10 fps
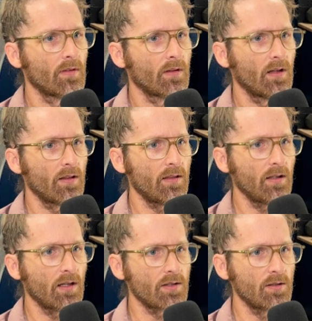I
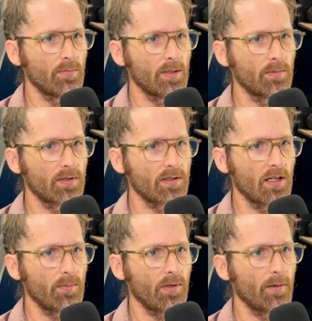think I should be able to
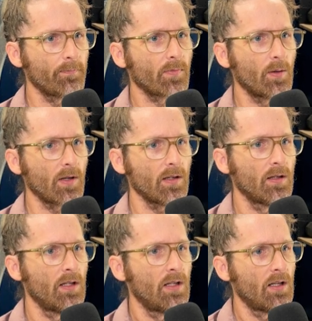type. Yep. Okay.
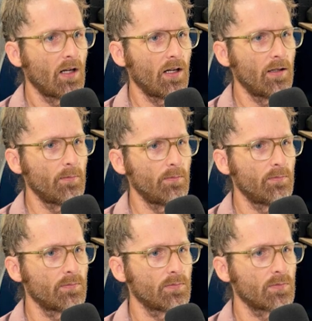
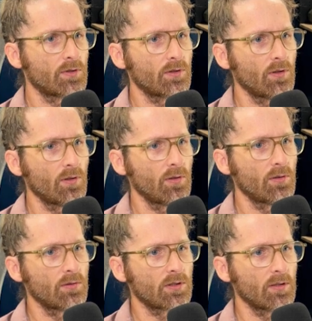
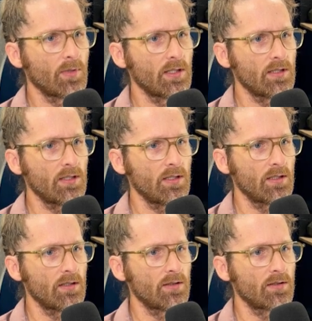So some
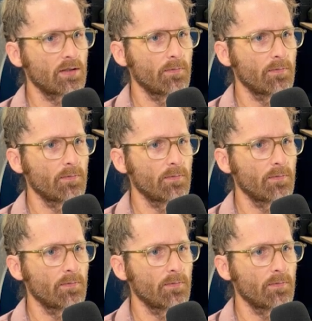ideas.